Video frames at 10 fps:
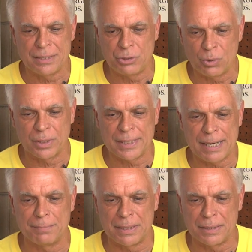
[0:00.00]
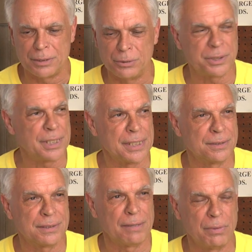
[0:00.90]
to do our time at the
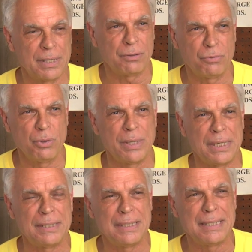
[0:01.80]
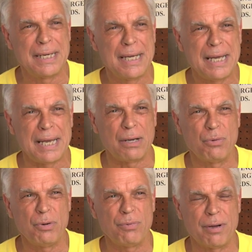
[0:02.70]
newsstands. It
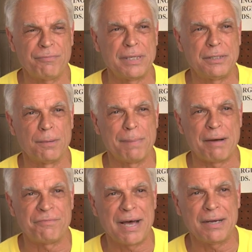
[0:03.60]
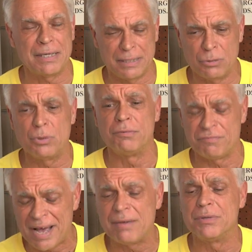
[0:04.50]
grew roughly to about 5. It grew to
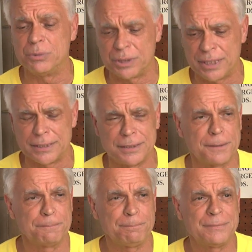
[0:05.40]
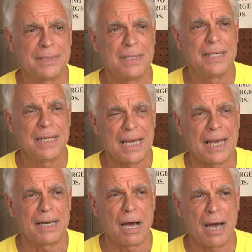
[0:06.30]
5 newsstands,
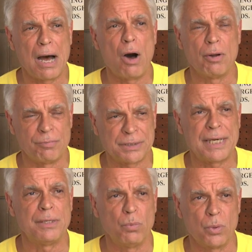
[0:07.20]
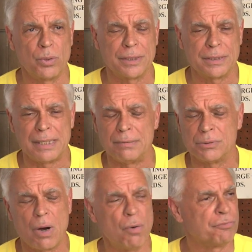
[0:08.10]
and all of us had to work, and it
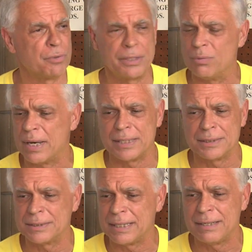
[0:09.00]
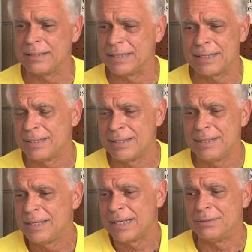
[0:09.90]
was all free, gratis.
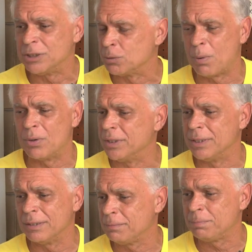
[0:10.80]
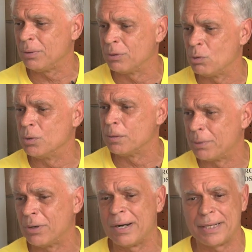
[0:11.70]
It's just part of growing up
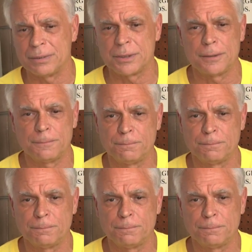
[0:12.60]
at our house.